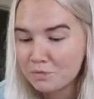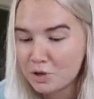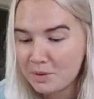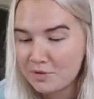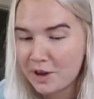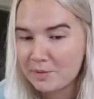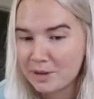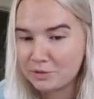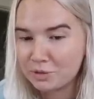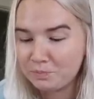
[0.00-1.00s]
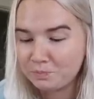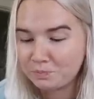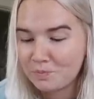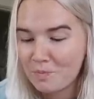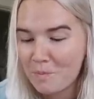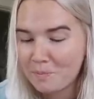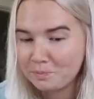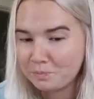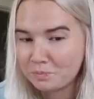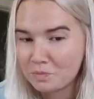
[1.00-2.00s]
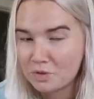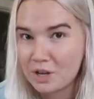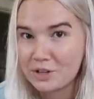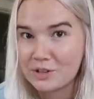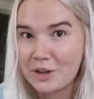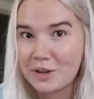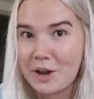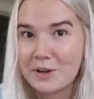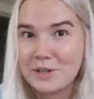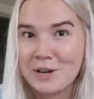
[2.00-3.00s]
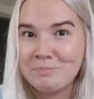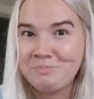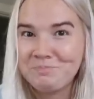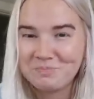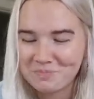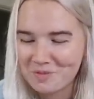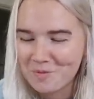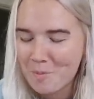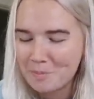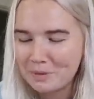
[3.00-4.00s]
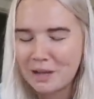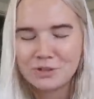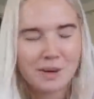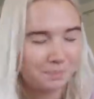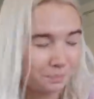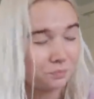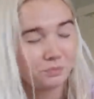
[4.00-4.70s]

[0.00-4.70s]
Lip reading: to be vitamins. Tastes like candy. Actually,